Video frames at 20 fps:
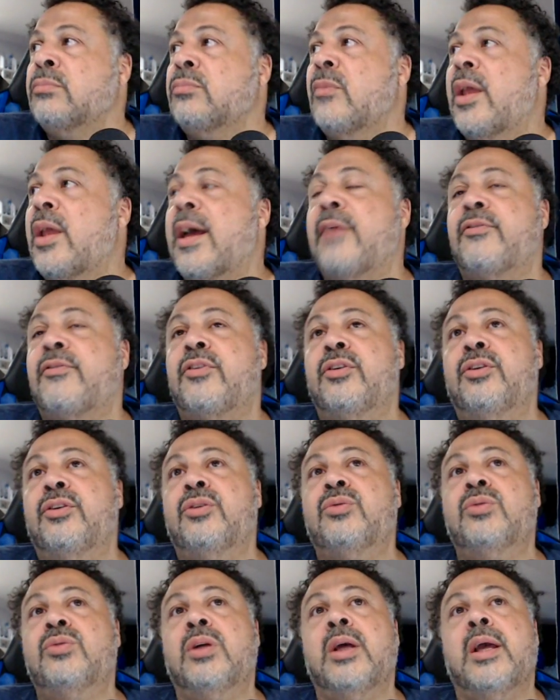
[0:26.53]

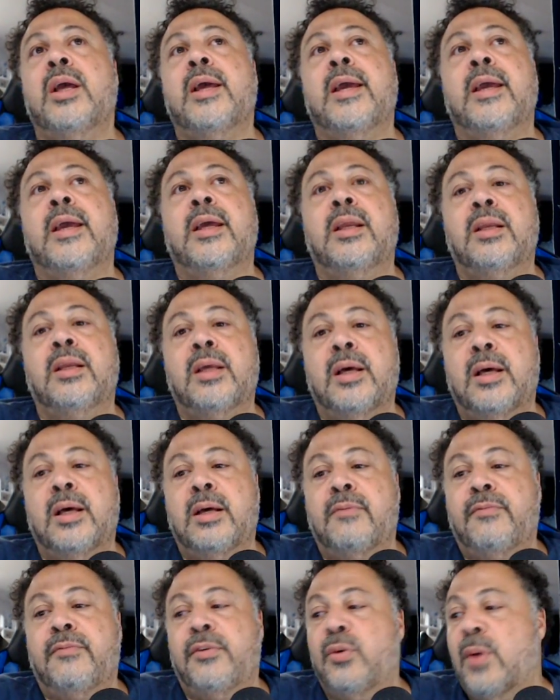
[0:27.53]
afternoon, and
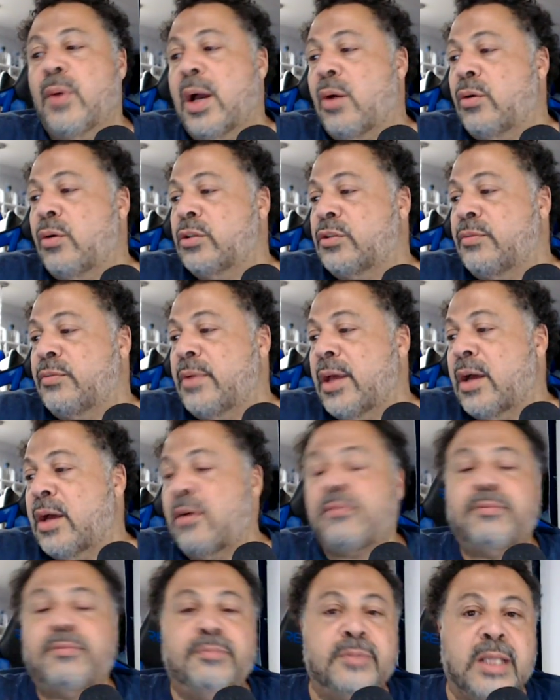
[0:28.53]
a few hours from
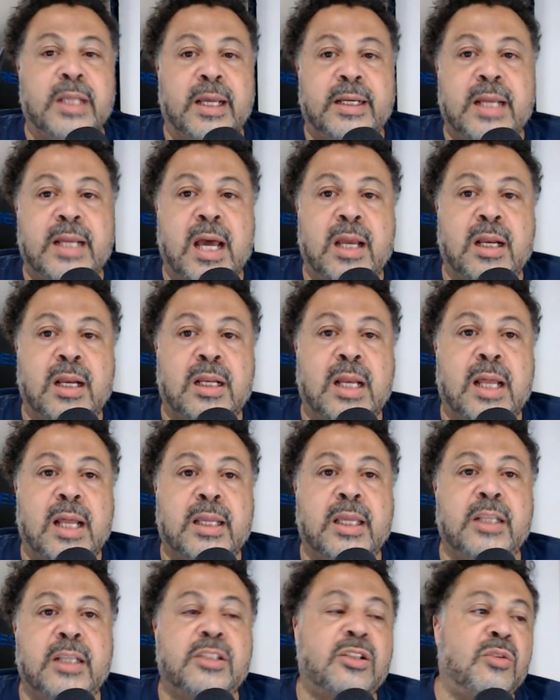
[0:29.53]
now at 9
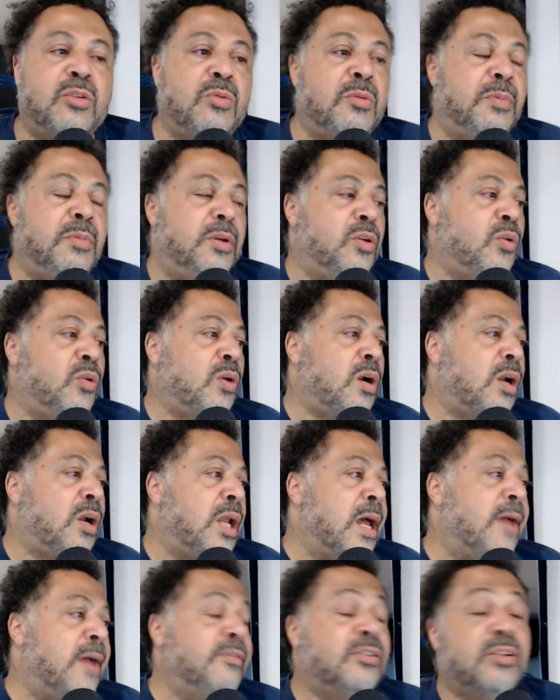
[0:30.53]
o'clock Eastern we'll be doing our
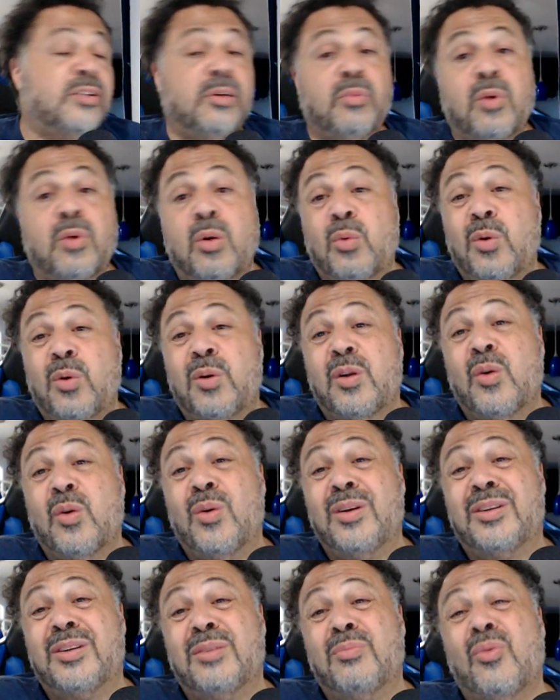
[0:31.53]
live stream where we'll go
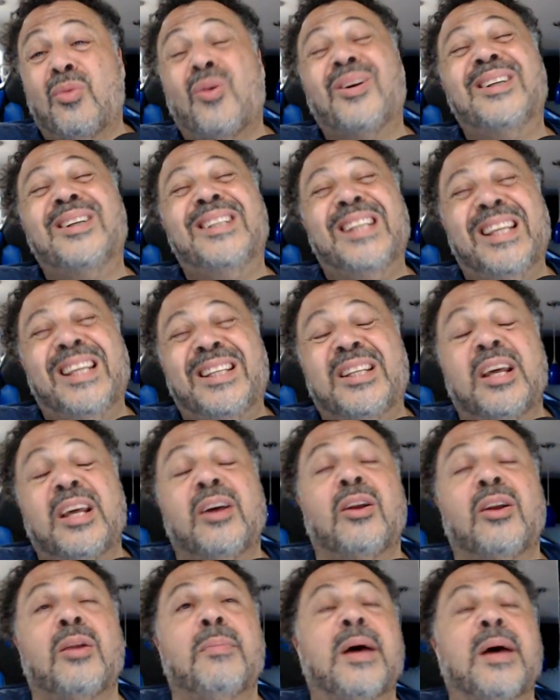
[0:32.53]
into more
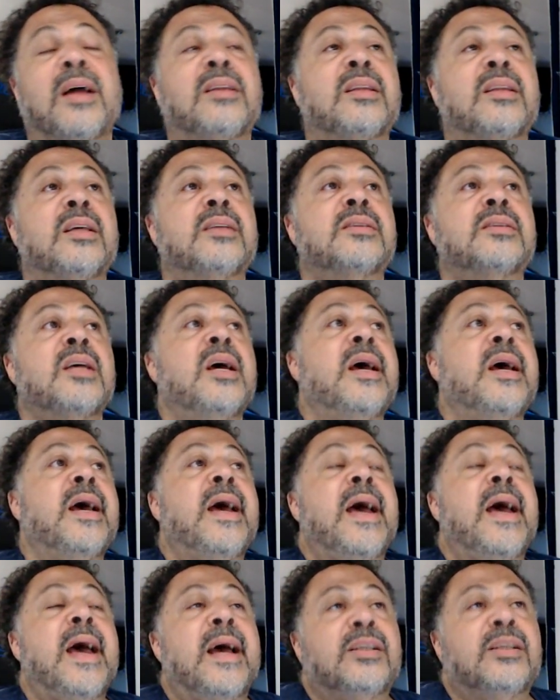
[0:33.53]
detail about this
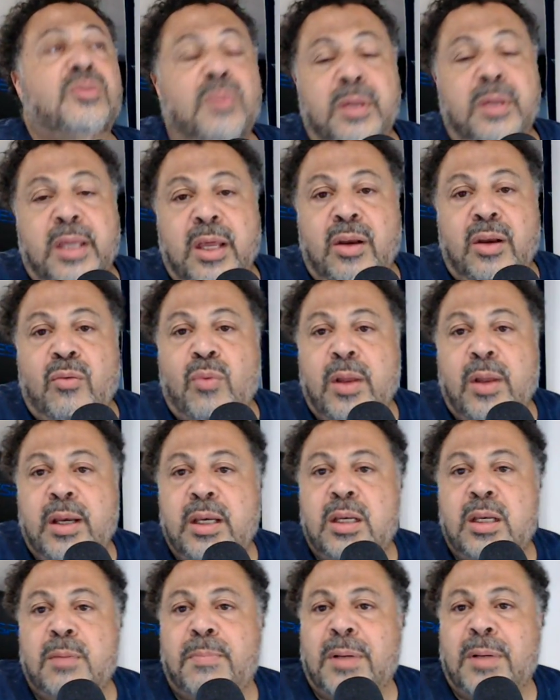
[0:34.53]
as we get ready
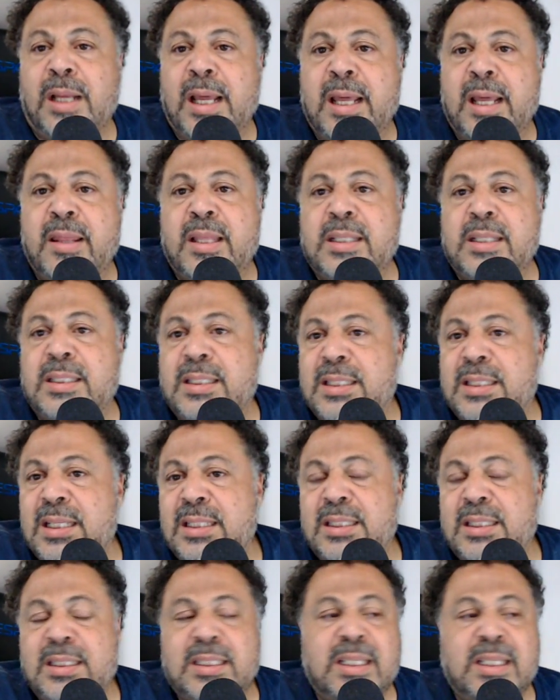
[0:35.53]
to play the
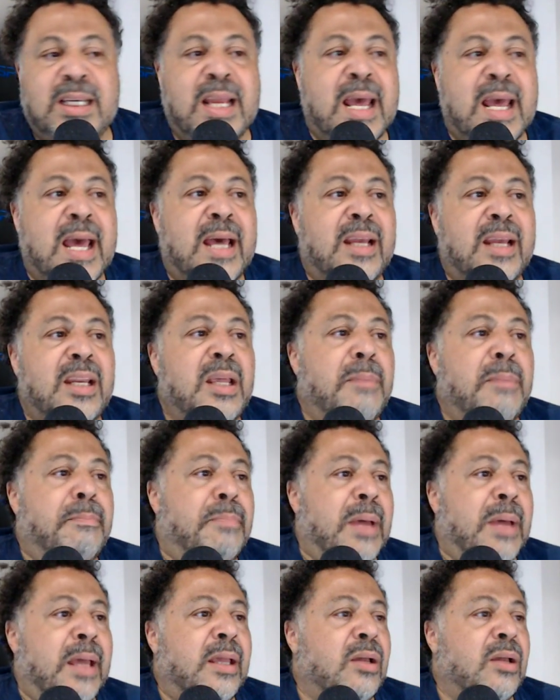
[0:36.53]
Cincinnati
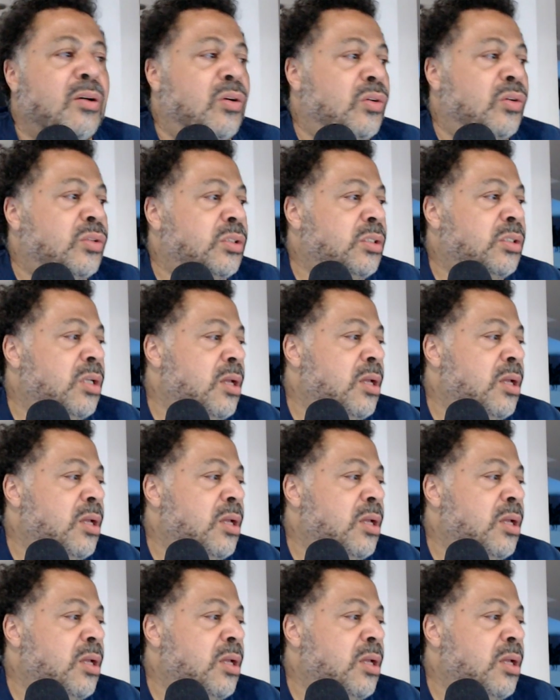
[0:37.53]
Bengals.